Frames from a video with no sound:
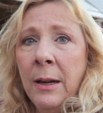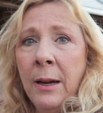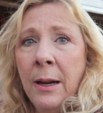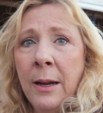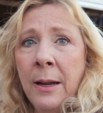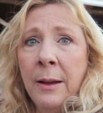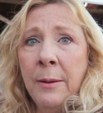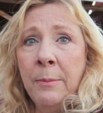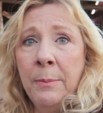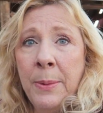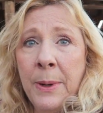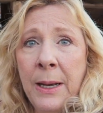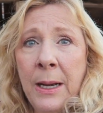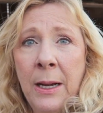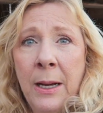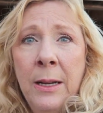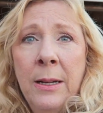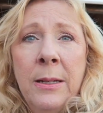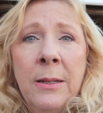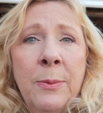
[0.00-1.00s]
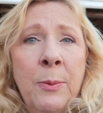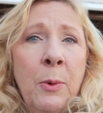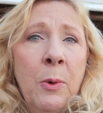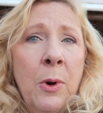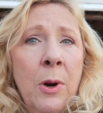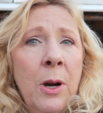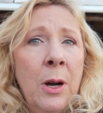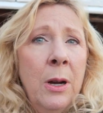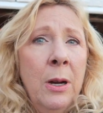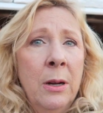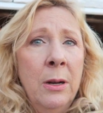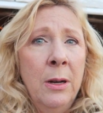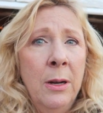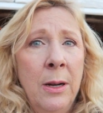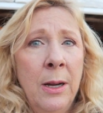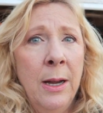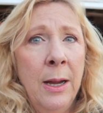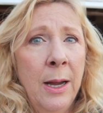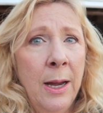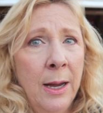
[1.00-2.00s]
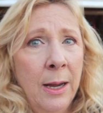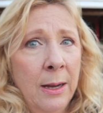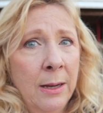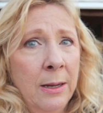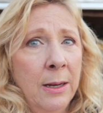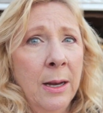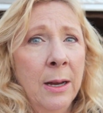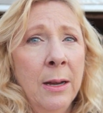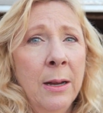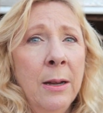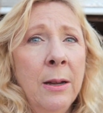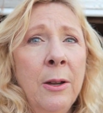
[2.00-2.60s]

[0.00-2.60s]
But it is work, and